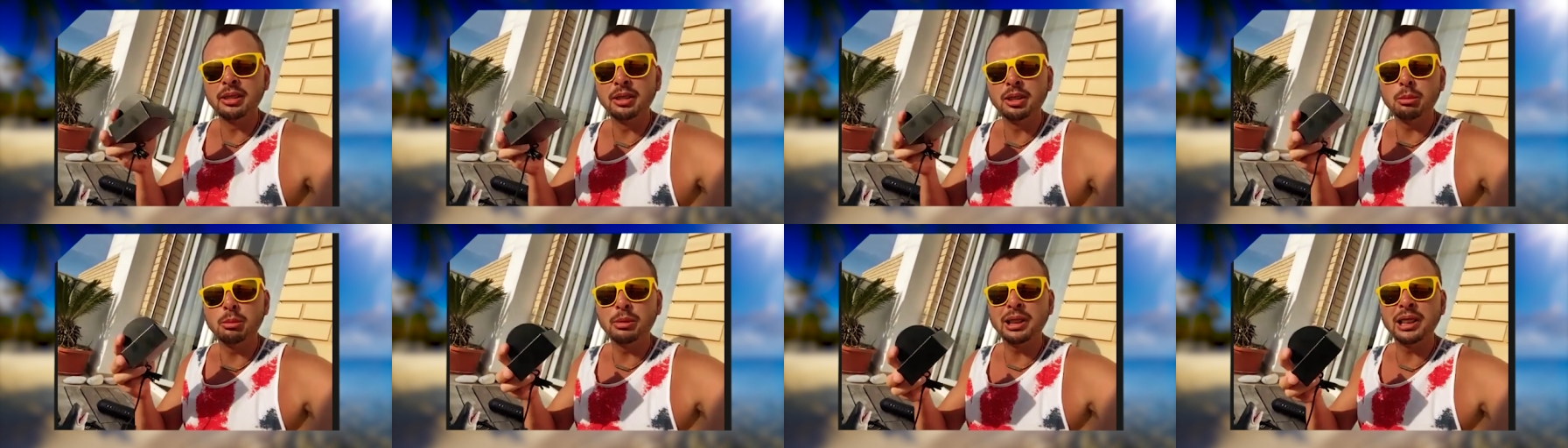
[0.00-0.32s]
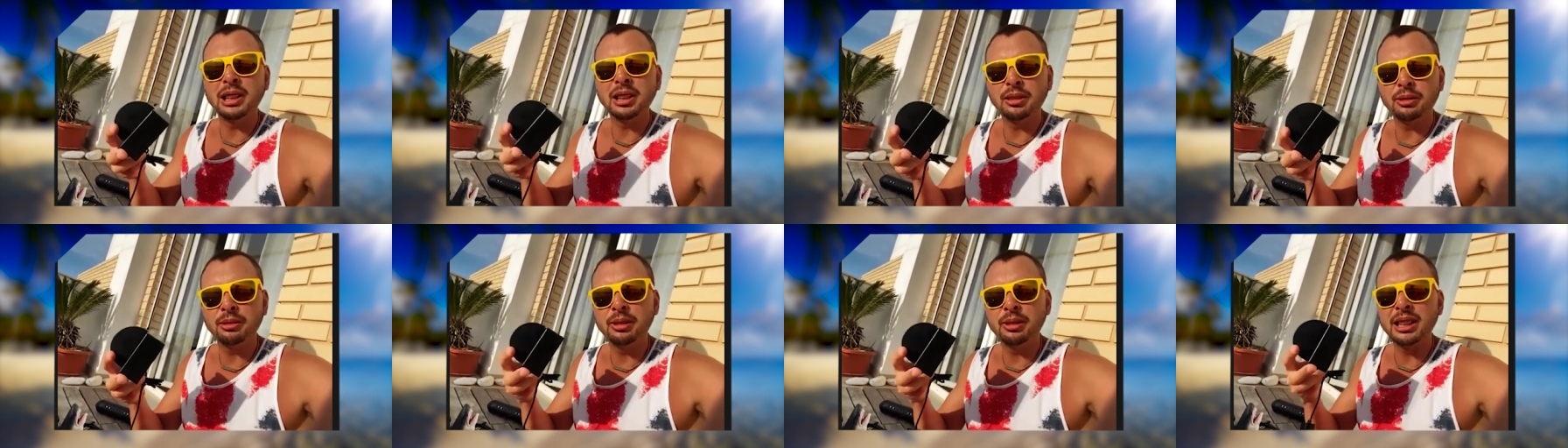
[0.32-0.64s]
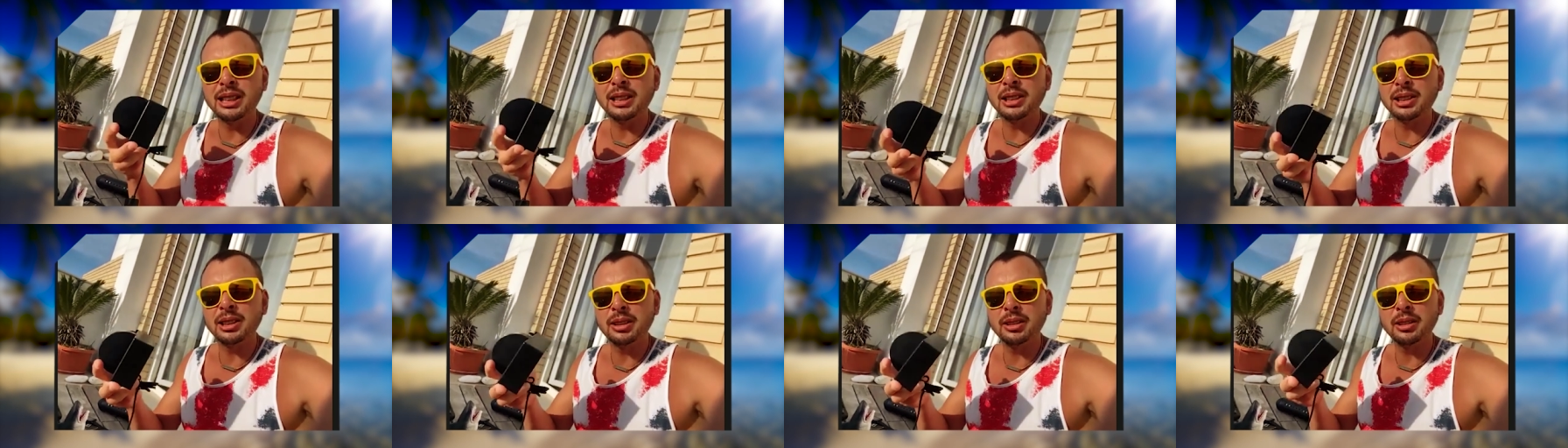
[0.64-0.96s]
to make it
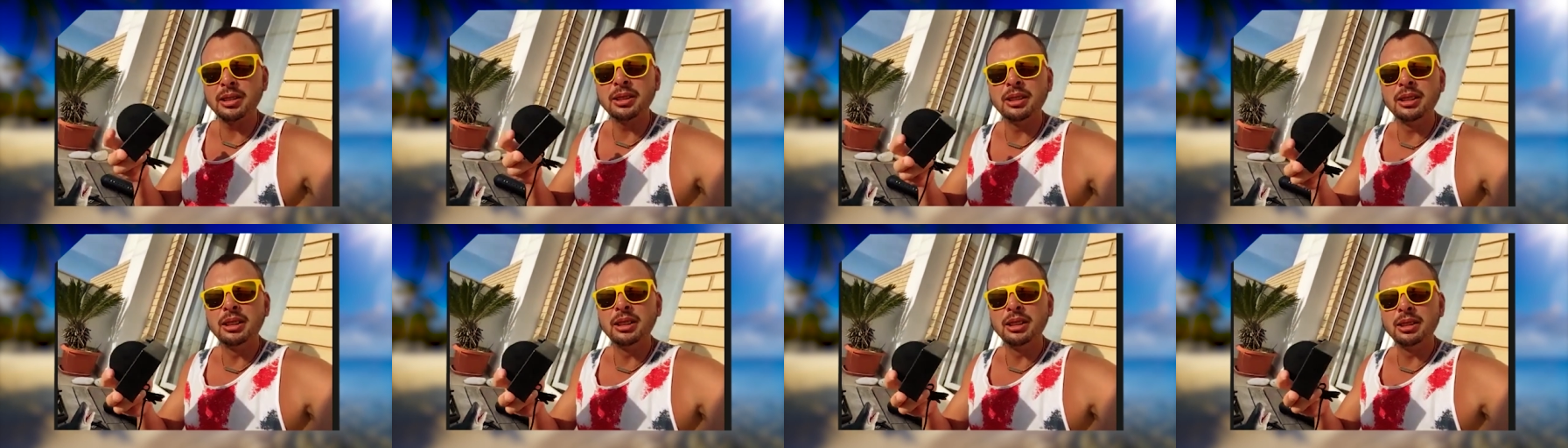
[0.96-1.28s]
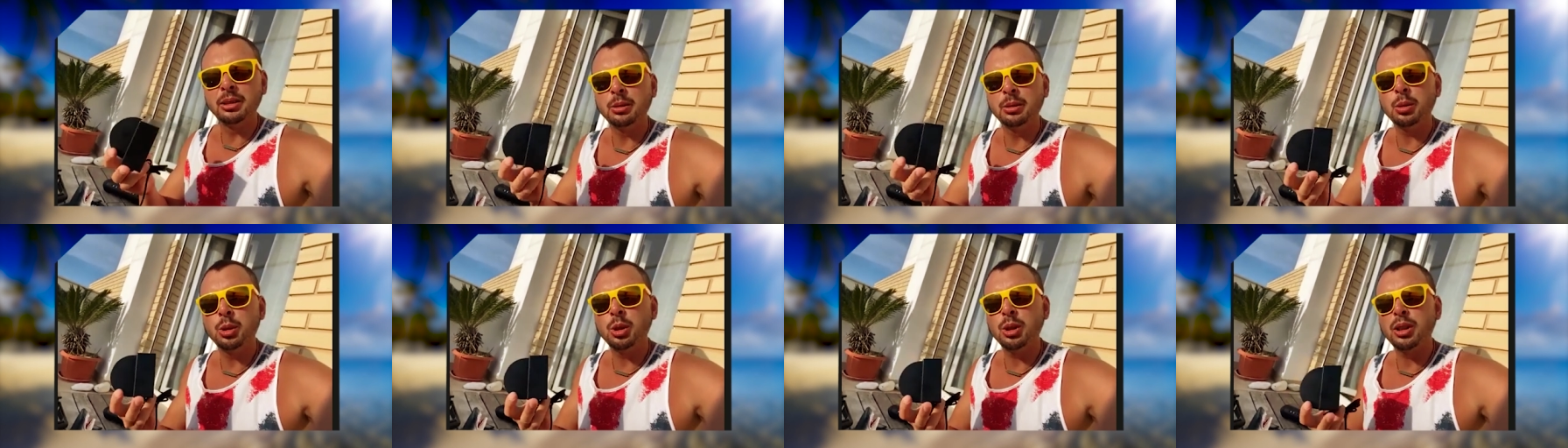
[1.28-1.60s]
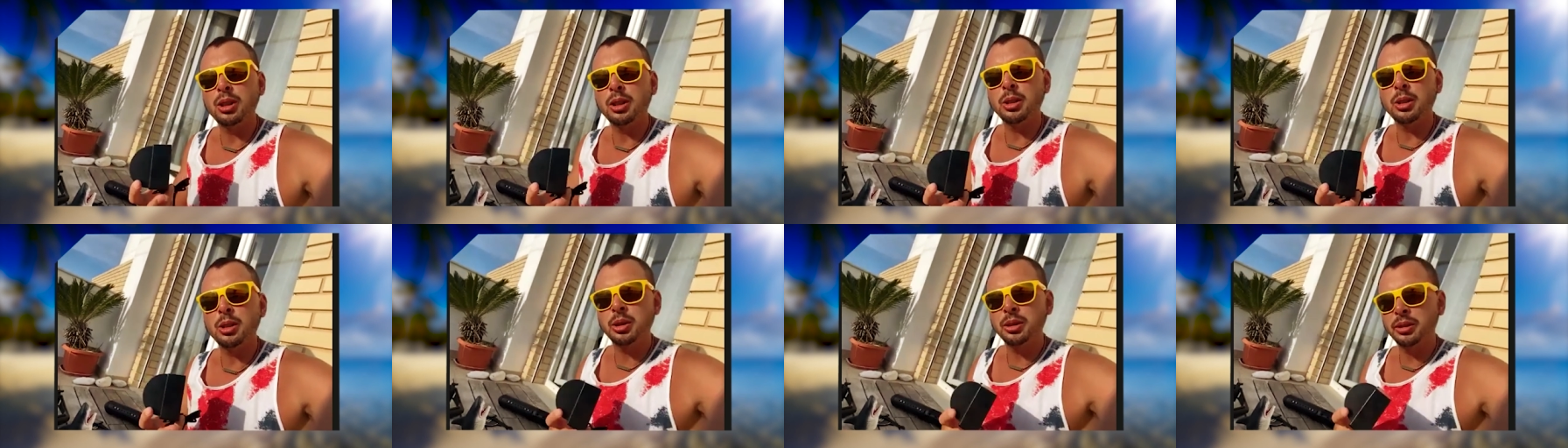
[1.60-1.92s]
faster to
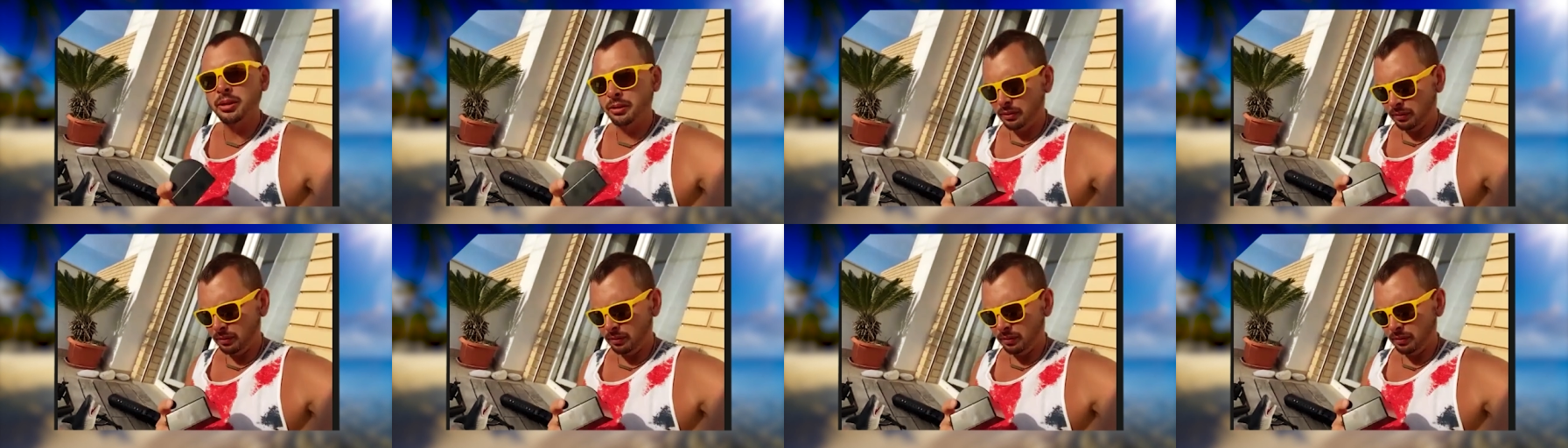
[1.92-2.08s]
charge?